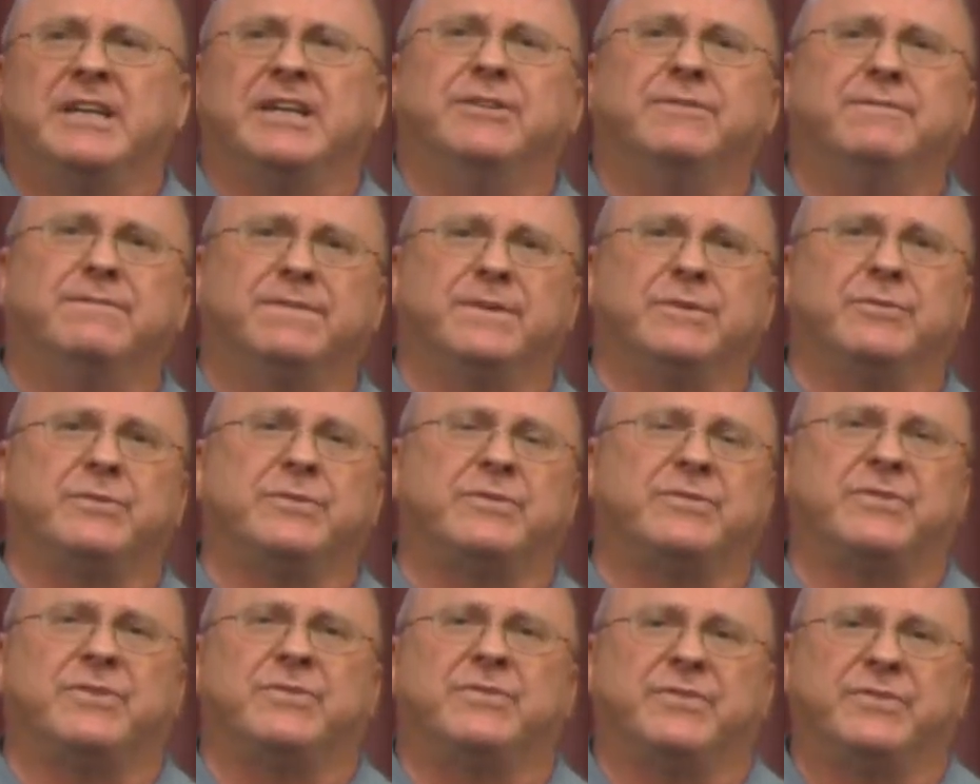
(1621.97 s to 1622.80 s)

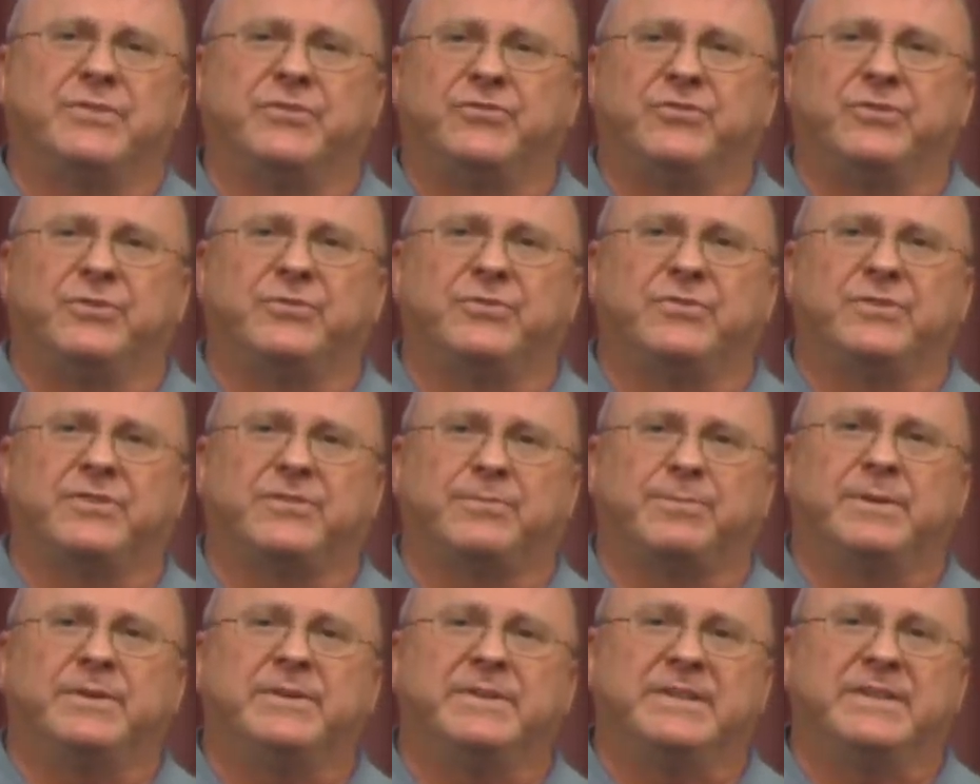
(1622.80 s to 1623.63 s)
influences the church
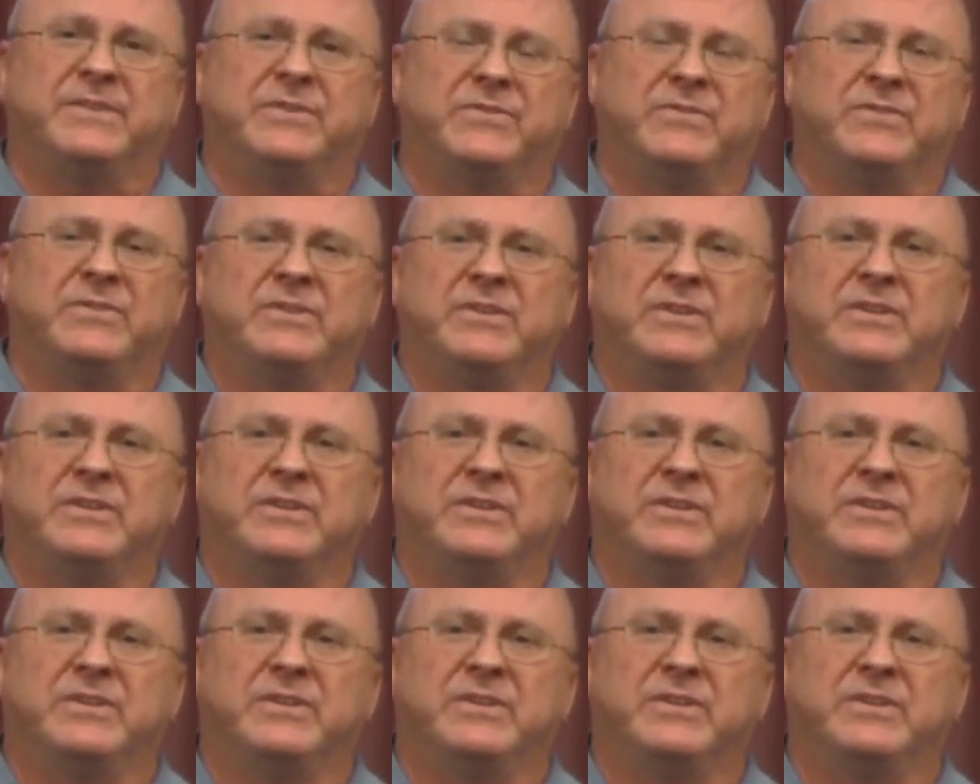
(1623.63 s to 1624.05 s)
experience.